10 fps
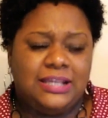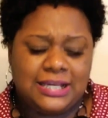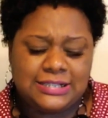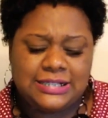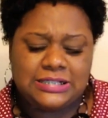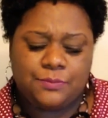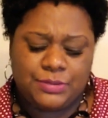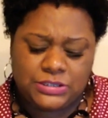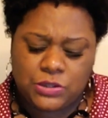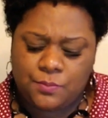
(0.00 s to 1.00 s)
think I seen
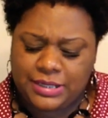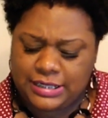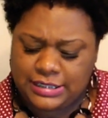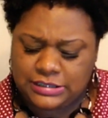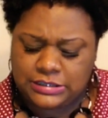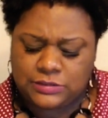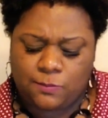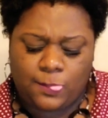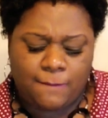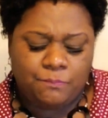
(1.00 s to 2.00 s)
some pinto beans,